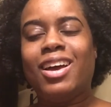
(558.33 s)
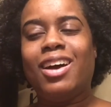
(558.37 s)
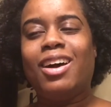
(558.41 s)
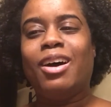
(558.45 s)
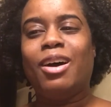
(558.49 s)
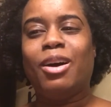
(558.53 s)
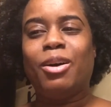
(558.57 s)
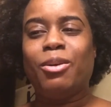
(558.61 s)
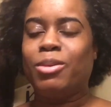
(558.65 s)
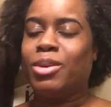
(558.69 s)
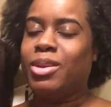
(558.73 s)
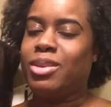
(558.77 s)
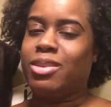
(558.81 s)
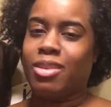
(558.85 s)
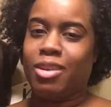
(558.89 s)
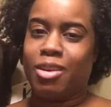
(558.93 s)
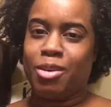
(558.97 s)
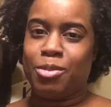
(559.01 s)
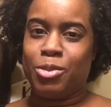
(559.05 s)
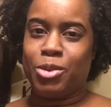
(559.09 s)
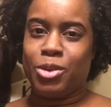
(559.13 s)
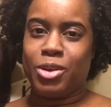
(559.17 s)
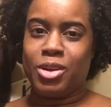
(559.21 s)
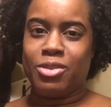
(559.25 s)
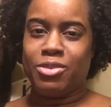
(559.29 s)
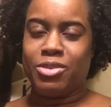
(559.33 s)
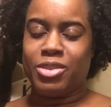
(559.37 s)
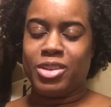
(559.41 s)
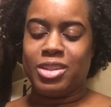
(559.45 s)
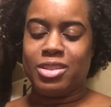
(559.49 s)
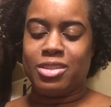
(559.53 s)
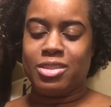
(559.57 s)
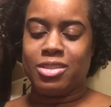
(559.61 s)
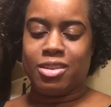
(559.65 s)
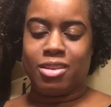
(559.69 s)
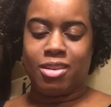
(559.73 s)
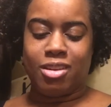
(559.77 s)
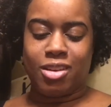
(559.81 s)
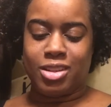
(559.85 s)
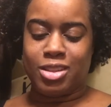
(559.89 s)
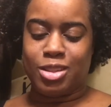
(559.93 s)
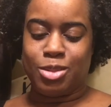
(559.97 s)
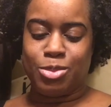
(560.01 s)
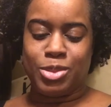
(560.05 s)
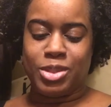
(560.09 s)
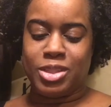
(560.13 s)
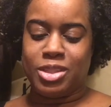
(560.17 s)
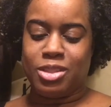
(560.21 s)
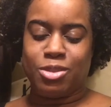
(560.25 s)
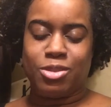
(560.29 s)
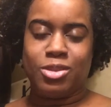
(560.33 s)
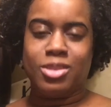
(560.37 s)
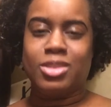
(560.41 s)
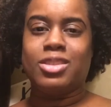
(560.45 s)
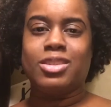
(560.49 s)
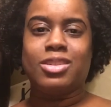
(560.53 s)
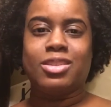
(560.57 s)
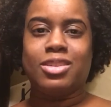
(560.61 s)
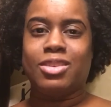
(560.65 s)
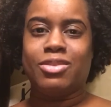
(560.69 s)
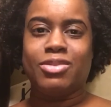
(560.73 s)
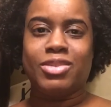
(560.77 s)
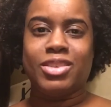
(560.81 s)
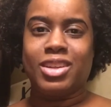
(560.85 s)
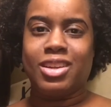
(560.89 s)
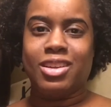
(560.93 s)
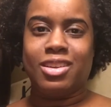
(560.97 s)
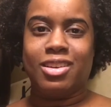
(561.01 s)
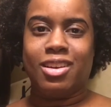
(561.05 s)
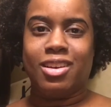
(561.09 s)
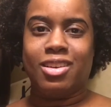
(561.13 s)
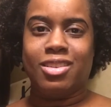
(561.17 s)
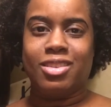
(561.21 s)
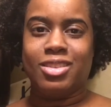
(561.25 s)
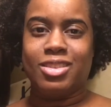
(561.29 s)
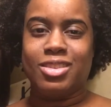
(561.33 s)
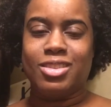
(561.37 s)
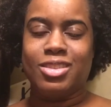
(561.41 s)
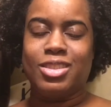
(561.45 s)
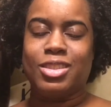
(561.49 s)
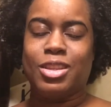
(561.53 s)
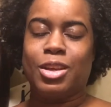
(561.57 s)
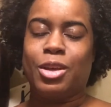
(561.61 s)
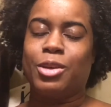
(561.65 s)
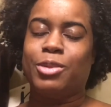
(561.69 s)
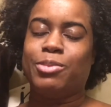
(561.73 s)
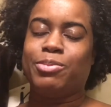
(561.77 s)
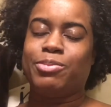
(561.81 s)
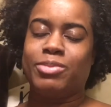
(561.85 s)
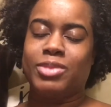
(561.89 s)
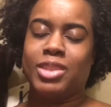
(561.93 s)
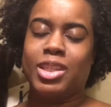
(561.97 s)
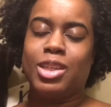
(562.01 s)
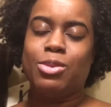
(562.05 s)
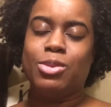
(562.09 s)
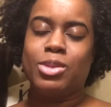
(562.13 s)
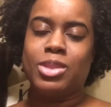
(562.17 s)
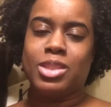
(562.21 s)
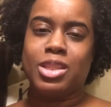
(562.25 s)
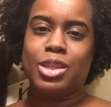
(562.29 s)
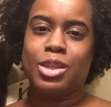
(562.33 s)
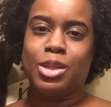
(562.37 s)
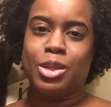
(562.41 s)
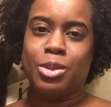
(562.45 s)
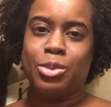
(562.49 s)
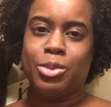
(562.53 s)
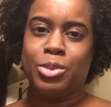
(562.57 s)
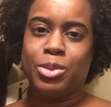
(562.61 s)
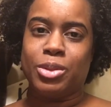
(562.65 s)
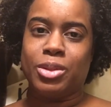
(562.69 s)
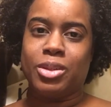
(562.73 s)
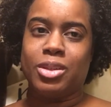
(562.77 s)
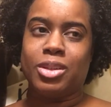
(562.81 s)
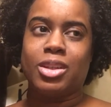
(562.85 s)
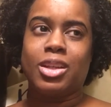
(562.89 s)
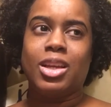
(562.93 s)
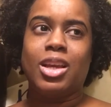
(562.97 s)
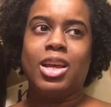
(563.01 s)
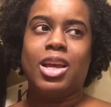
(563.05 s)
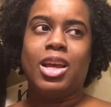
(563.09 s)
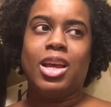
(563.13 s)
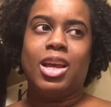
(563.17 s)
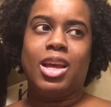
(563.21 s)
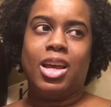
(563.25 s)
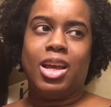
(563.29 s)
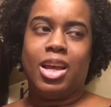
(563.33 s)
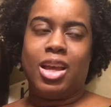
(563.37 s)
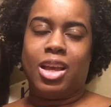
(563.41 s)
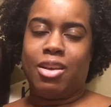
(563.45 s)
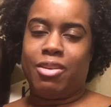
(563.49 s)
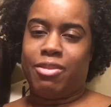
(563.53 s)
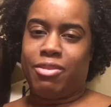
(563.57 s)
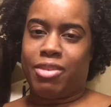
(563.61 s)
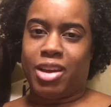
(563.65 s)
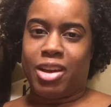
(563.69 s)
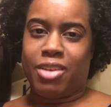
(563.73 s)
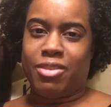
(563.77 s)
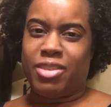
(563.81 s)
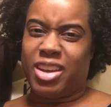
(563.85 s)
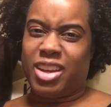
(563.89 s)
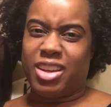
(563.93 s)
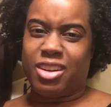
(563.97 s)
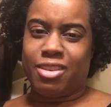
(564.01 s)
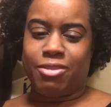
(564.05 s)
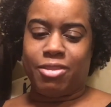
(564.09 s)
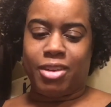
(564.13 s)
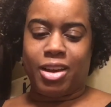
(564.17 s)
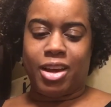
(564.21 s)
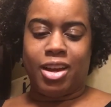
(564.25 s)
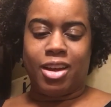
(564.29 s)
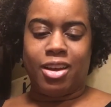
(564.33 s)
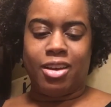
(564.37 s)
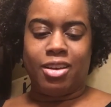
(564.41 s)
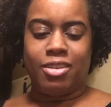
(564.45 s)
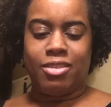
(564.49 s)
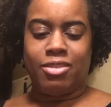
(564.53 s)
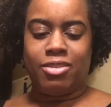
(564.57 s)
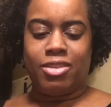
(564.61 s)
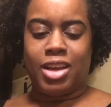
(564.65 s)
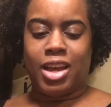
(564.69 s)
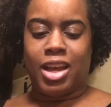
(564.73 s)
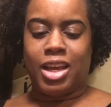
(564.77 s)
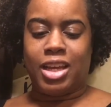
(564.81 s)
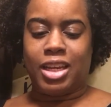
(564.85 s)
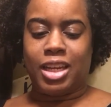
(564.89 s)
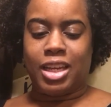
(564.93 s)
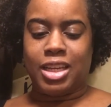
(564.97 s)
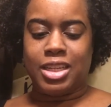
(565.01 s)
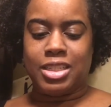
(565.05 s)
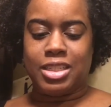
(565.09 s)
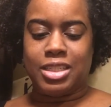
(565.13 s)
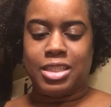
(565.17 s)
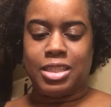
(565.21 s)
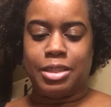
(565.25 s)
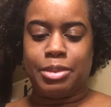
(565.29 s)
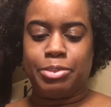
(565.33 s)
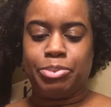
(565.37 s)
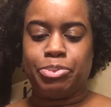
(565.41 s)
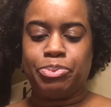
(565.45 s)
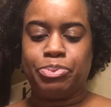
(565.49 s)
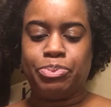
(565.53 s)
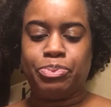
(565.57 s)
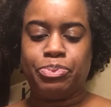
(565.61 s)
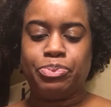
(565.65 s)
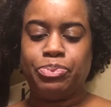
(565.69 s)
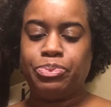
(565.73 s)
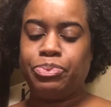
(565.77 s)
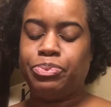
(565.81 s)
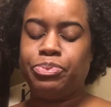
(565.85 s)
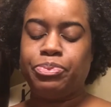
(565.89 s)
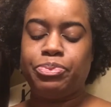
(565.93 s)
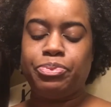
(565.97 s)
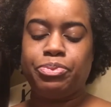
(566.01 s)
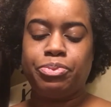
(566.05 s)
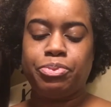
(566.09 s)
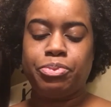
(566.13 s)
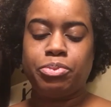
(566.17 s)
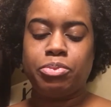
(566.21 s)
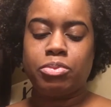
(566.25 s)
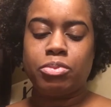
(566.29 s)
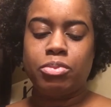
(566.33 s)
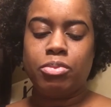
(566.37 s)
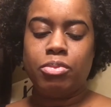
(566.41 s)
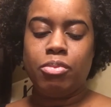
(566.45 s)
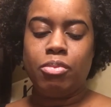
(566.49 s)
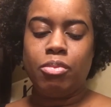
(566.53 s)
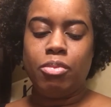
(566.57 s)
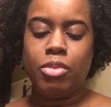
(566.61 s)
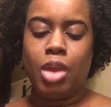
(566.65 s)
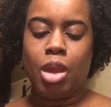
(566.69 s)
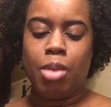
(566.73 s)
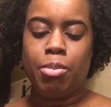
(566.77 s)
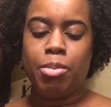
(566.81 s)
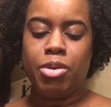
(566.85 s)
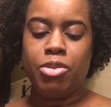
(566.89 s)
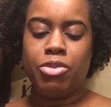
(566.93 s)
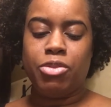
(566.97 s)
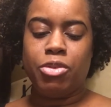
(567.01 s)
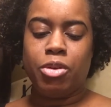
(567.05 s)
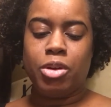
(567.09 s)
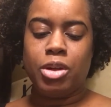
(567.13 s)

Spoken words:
with our boyfriends or husbands or significant others. So it was a good book. 5 out of 5. I liked it. Before